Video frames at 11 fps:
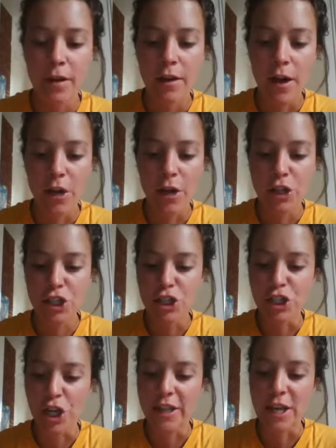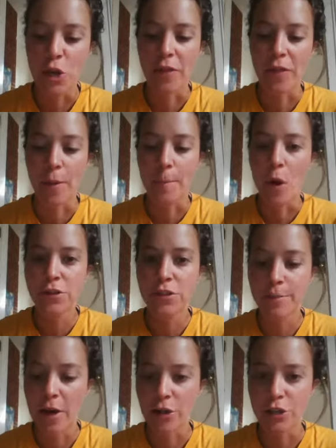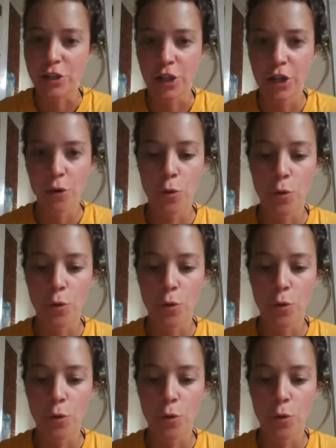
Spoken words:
understood that you want the most amount of sugar,